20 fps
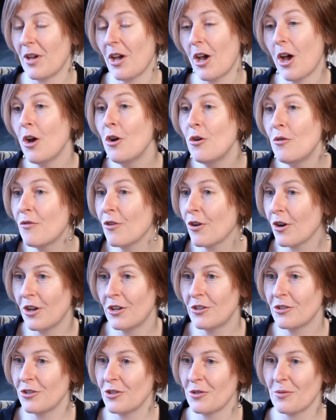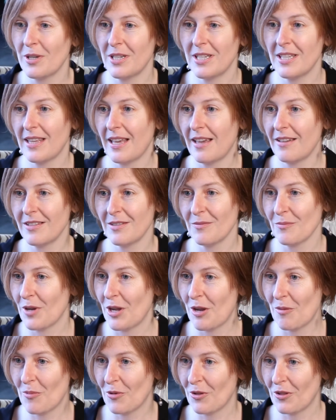over 120,000
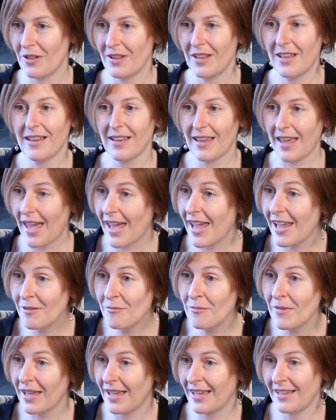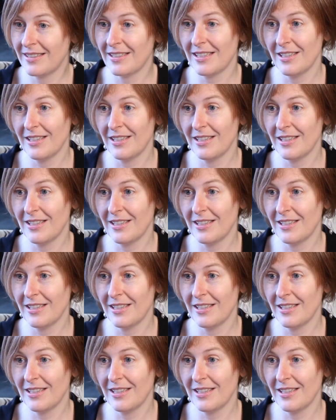people came and